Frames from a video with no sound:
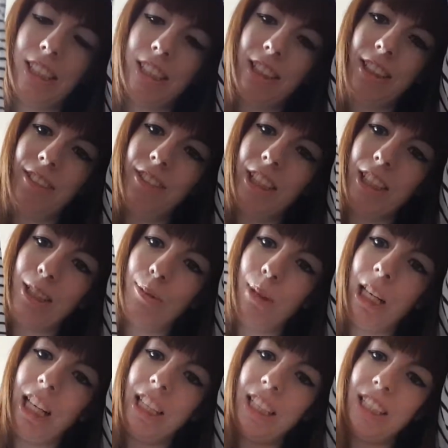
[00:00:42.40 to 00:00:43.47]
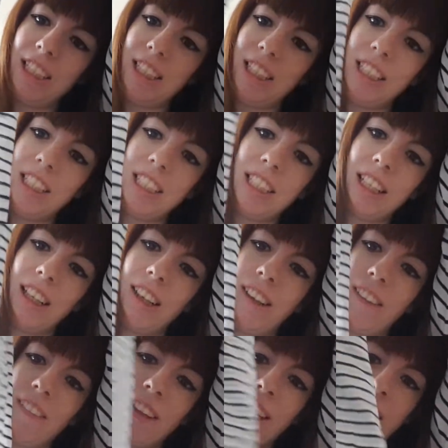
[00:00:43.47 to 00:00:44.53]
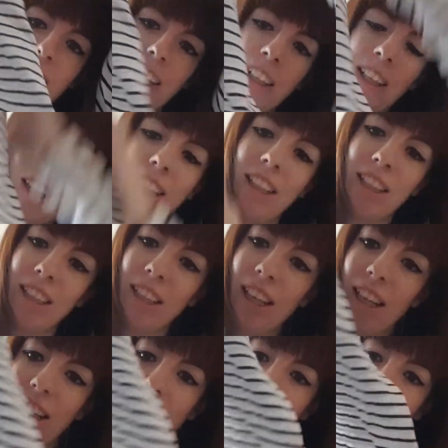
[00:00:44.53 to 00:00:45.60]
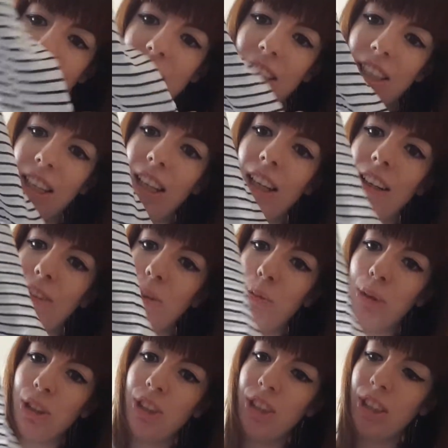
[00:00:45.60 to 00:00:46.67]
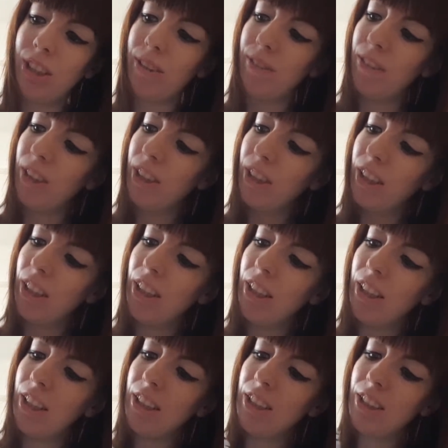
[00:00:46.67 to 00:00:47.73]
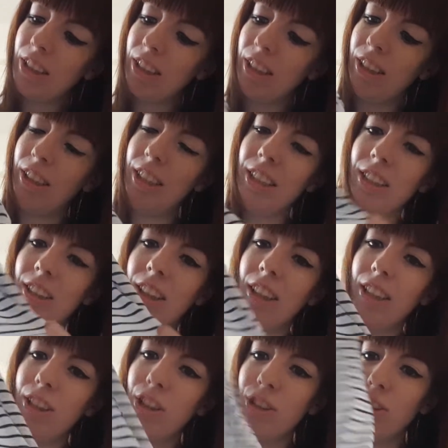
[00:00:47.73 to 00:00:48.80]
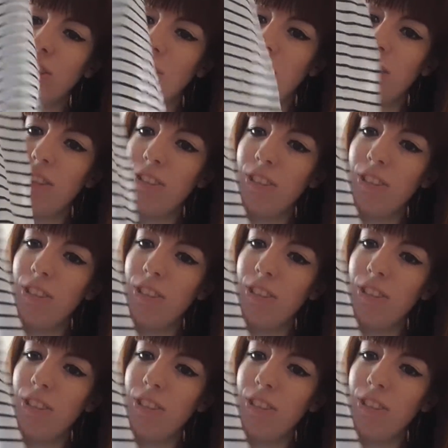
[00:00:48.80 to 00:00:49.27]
just this plain t-shirt, and it curves at the bottom, so it's kind of short on the